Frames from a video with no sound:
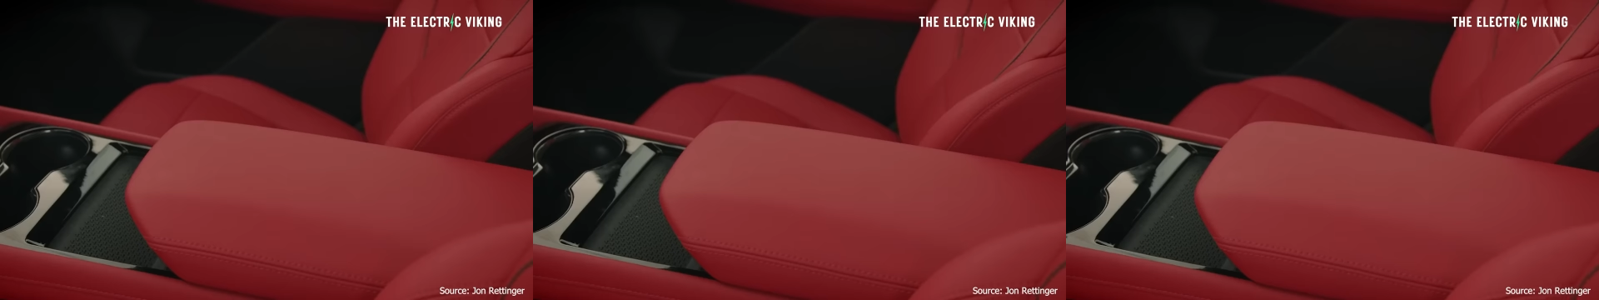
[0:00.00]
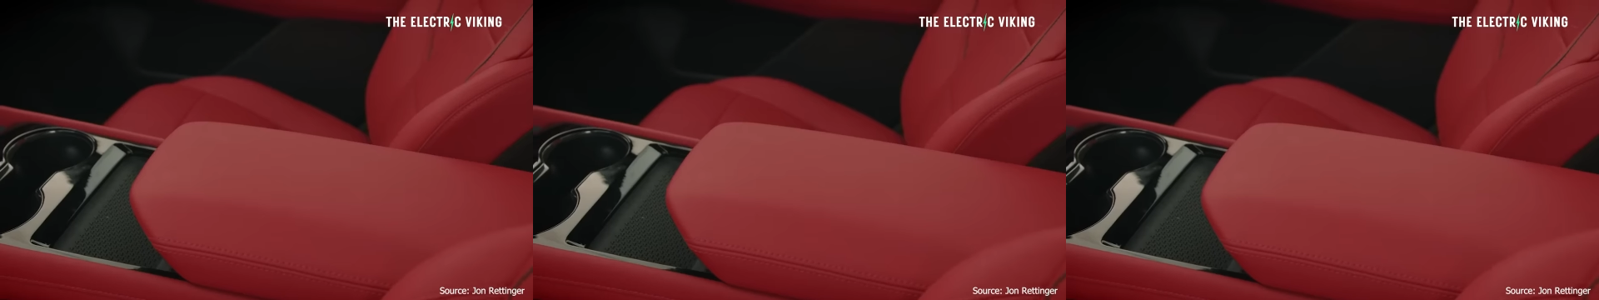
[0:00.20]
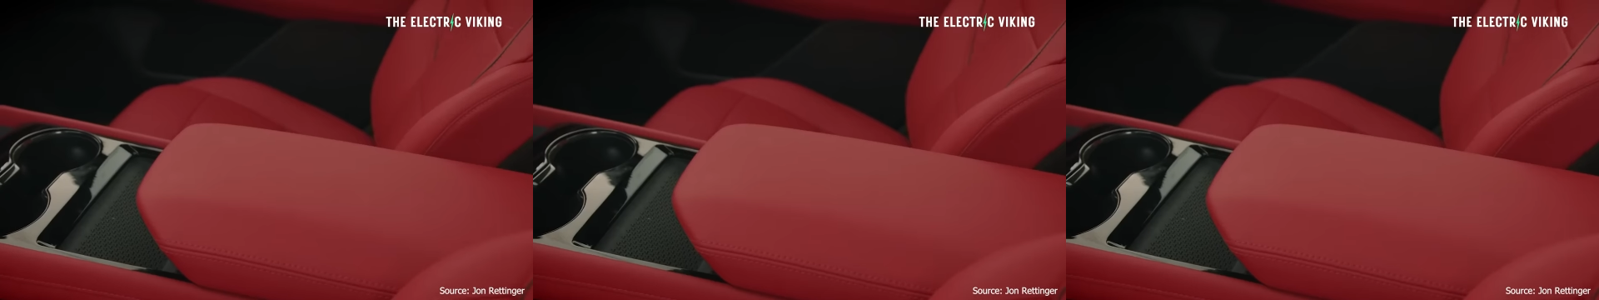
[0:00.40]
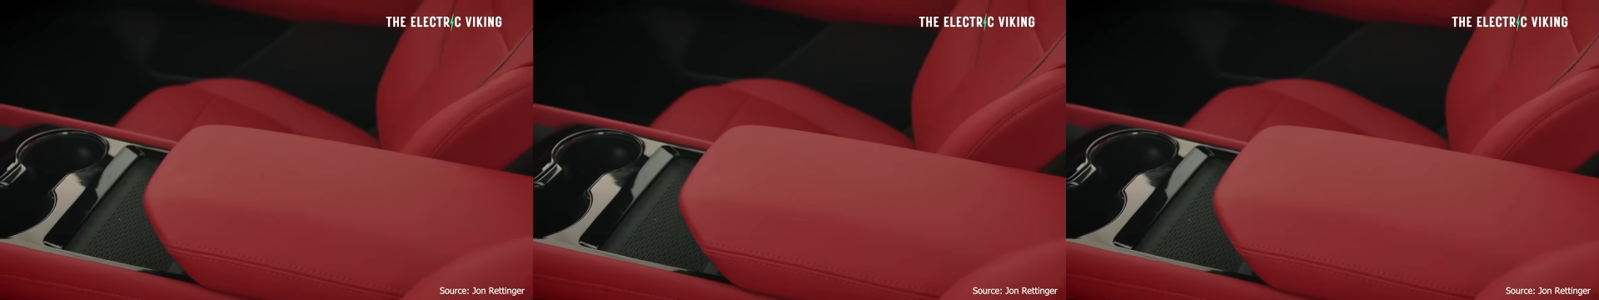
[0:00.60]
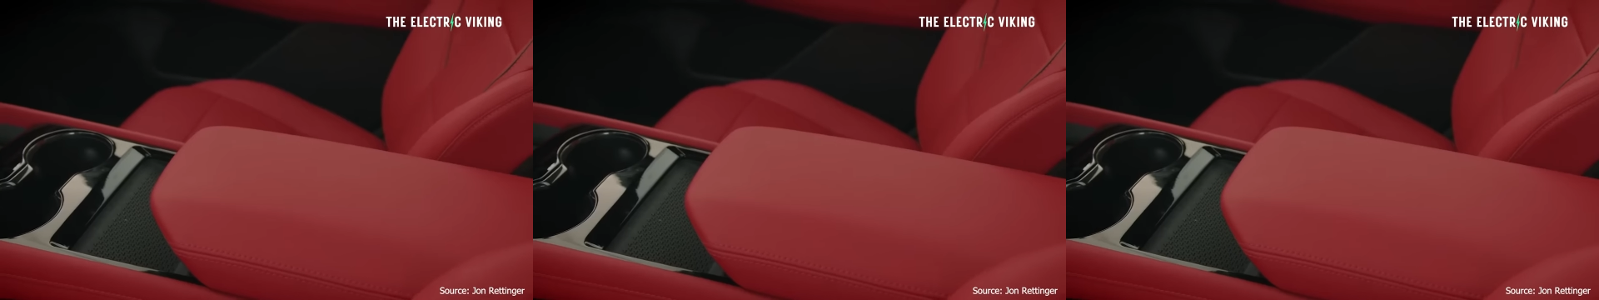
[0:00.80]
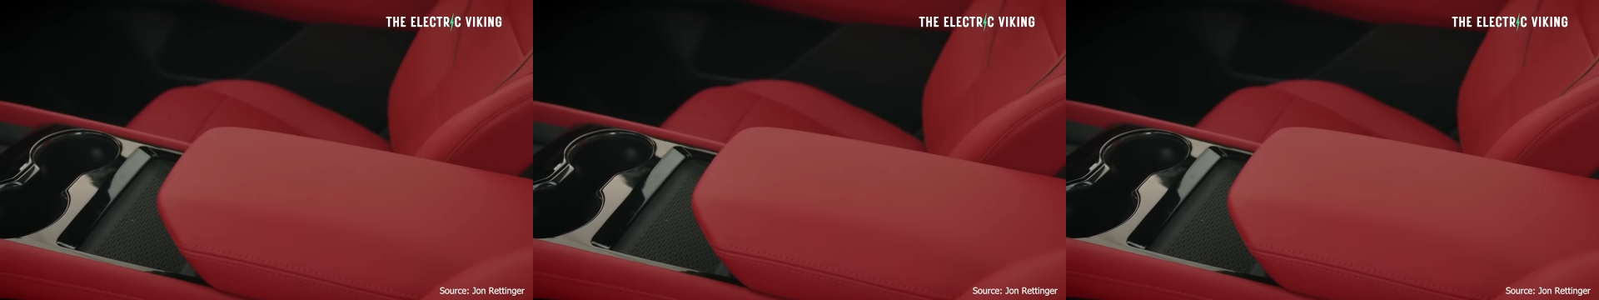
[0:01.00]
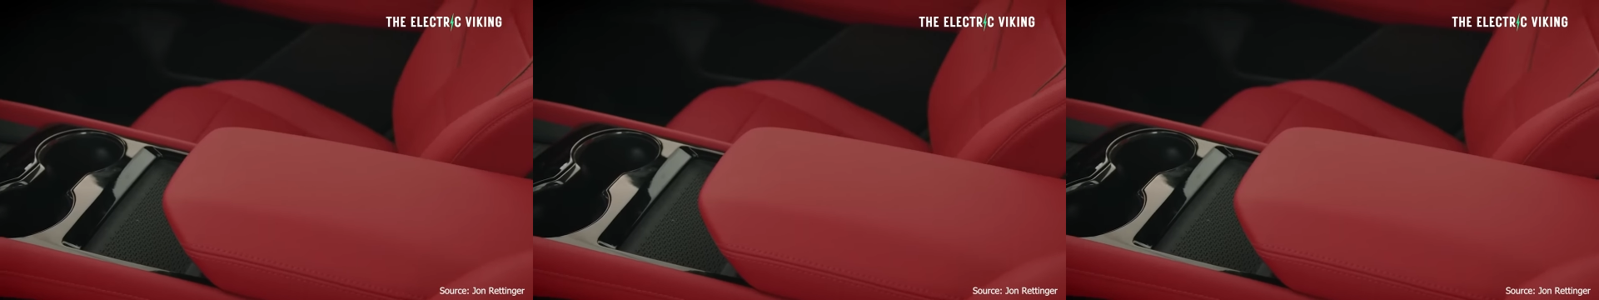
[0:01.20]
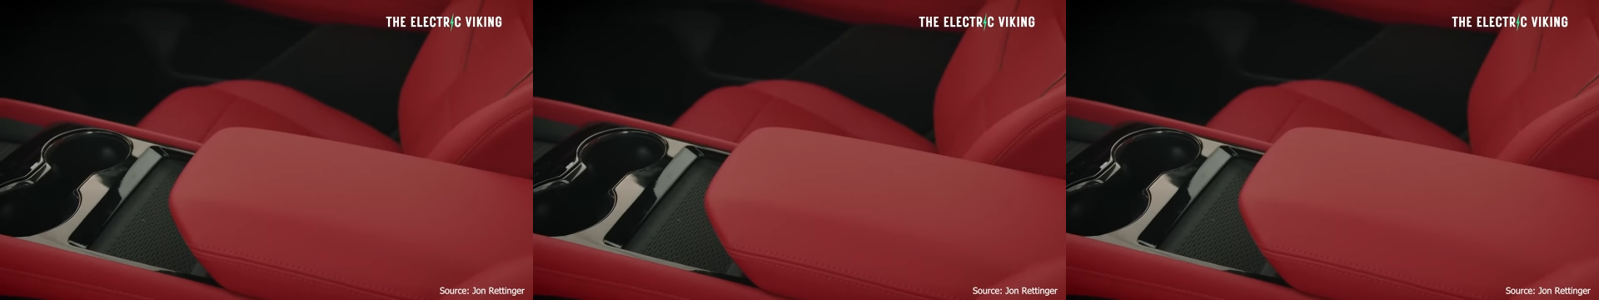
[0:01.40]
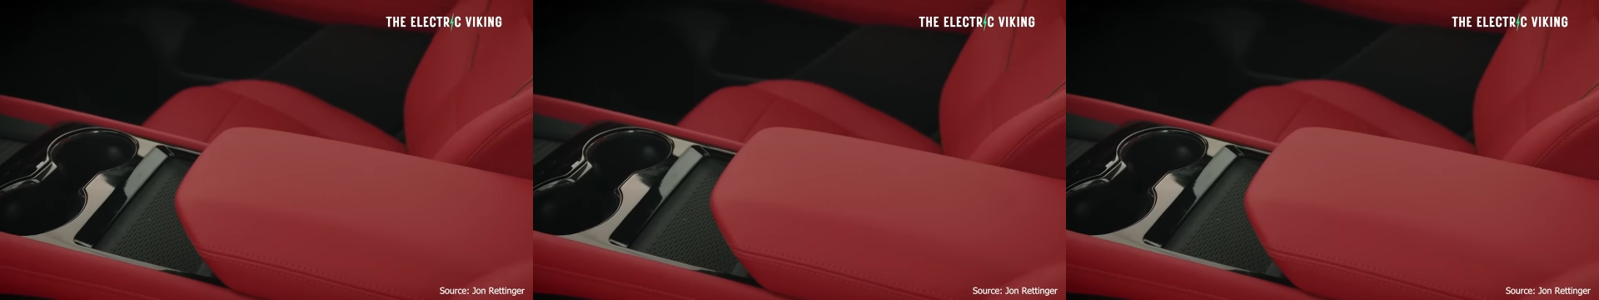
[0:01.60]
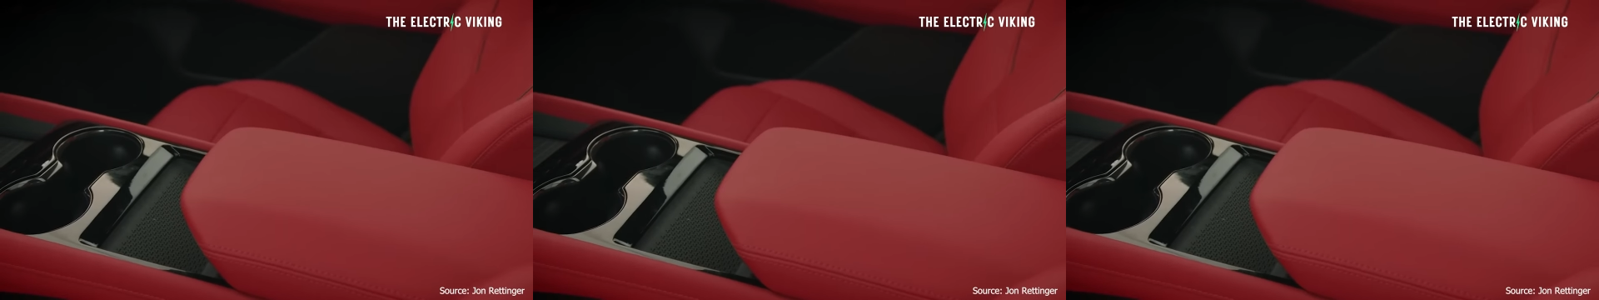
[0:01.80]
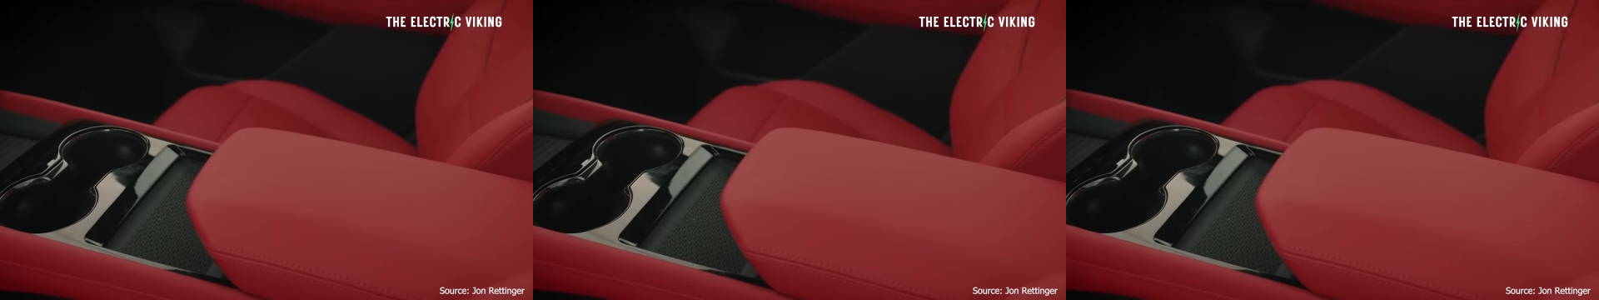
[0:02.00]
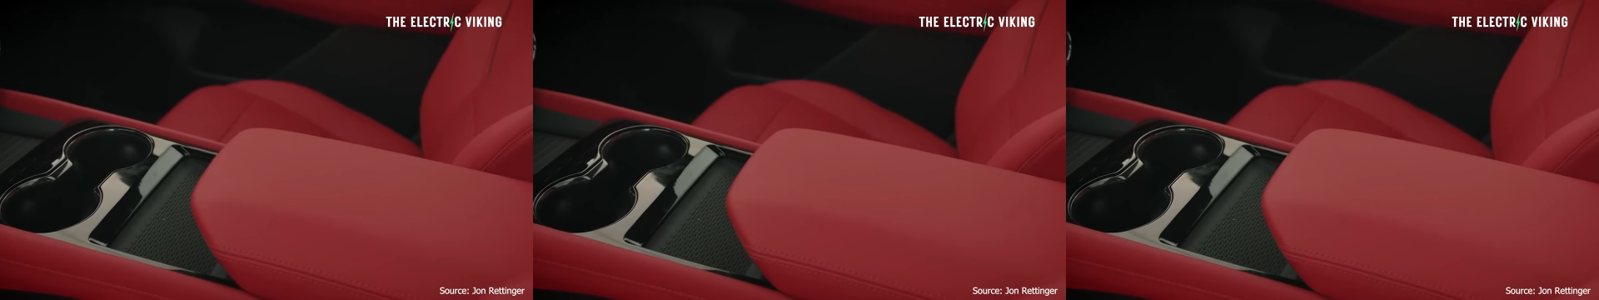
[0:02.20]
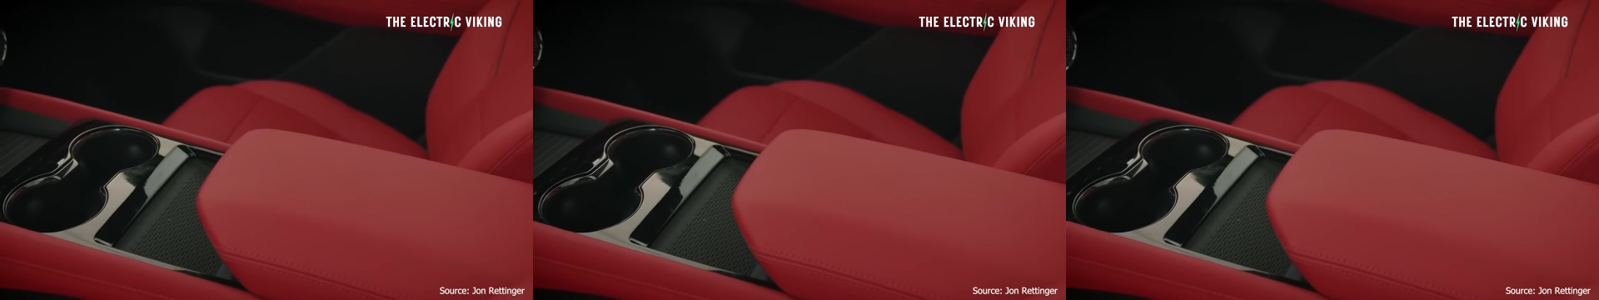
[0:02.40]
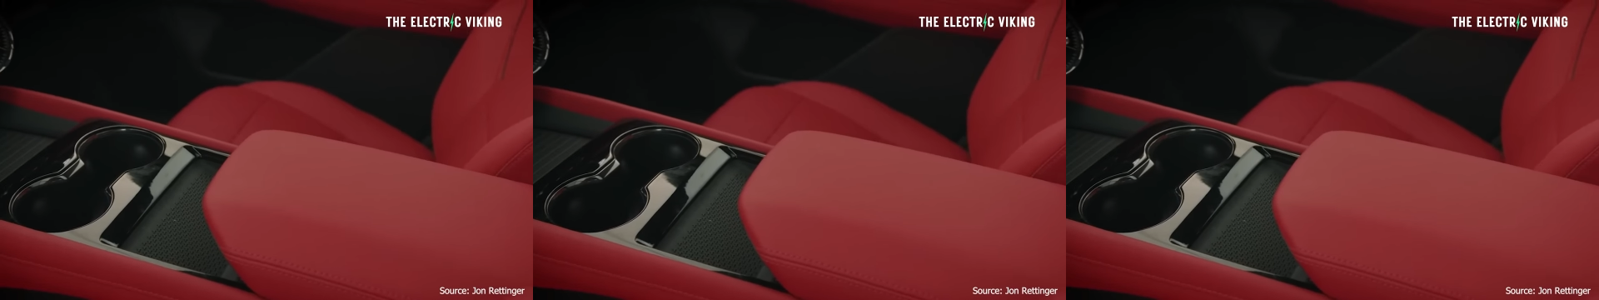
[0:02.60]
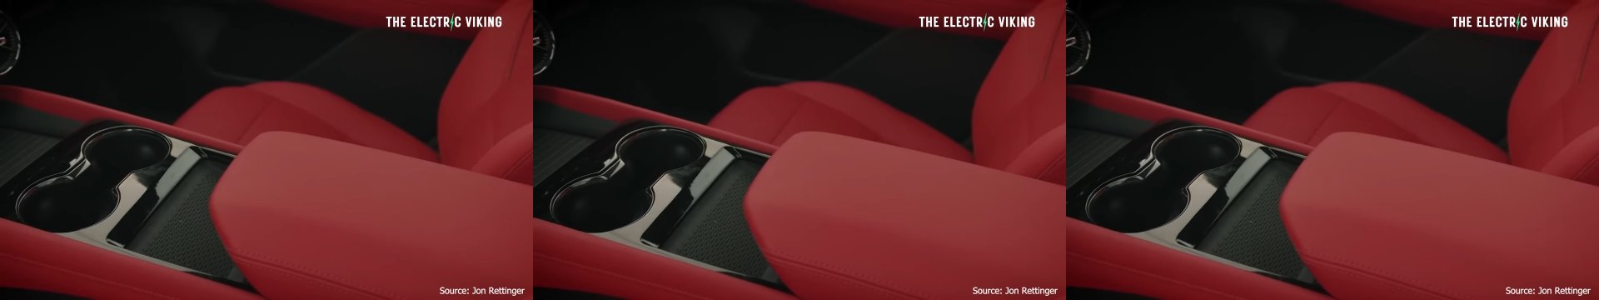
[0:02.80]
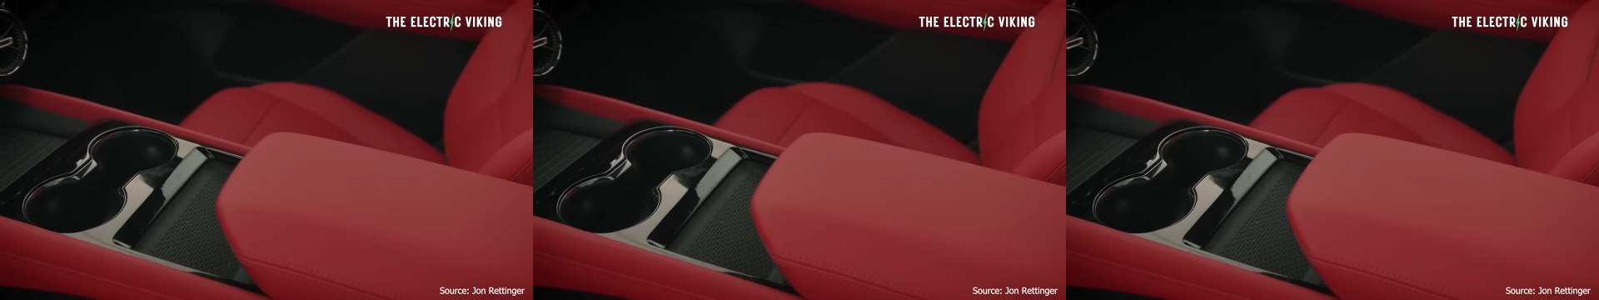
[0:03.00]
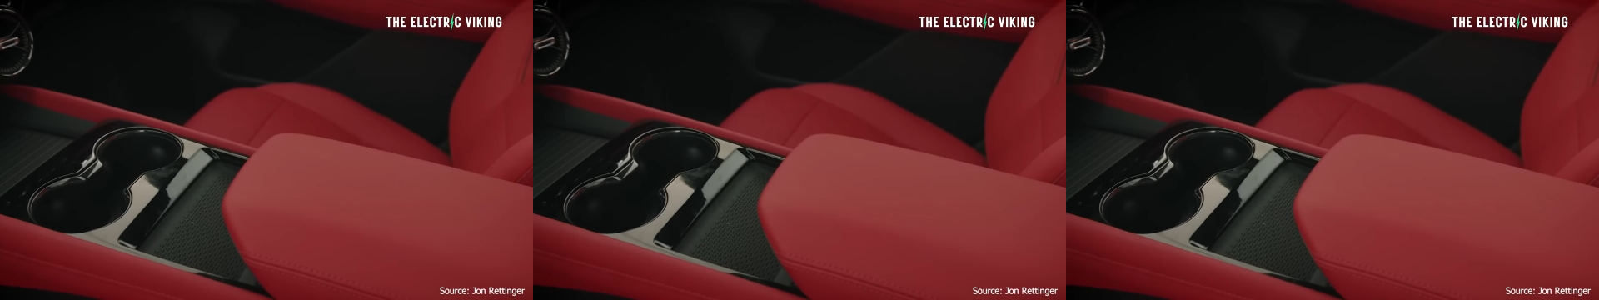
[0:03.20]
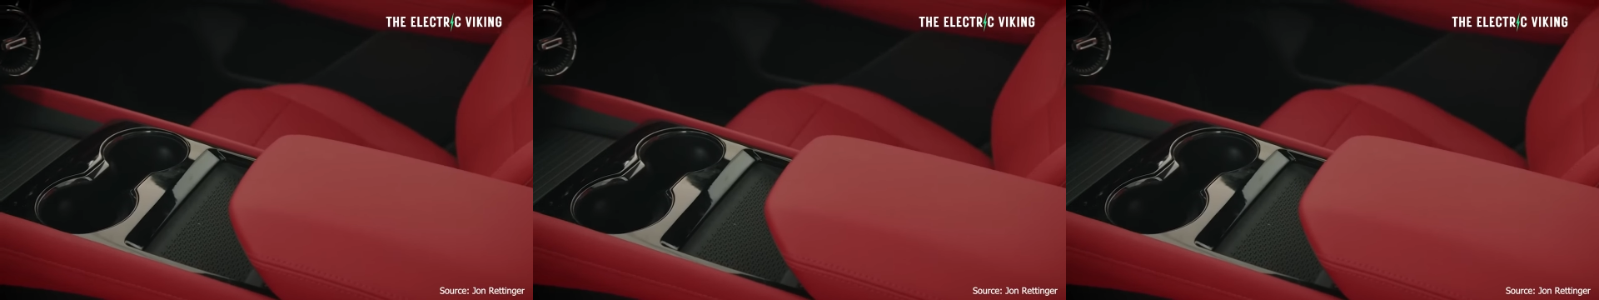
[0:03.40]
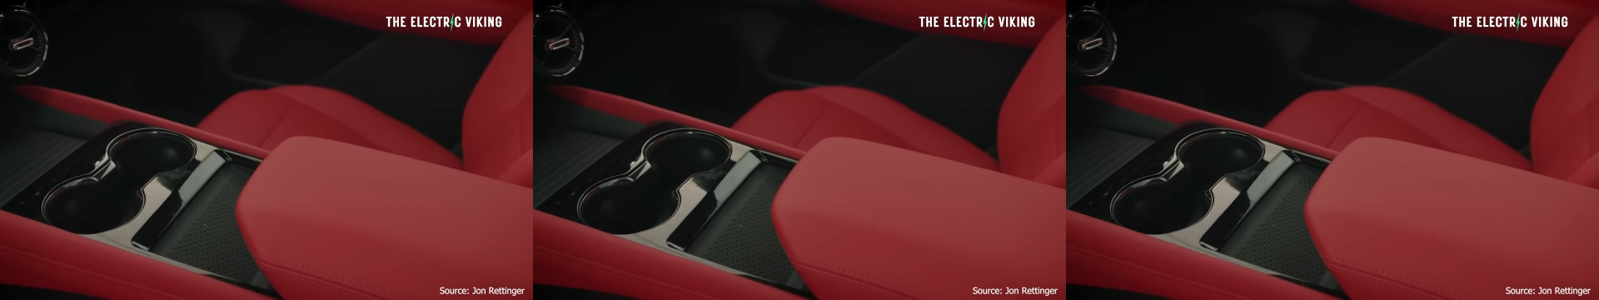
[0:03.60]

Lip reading: [unreadable: no face in view]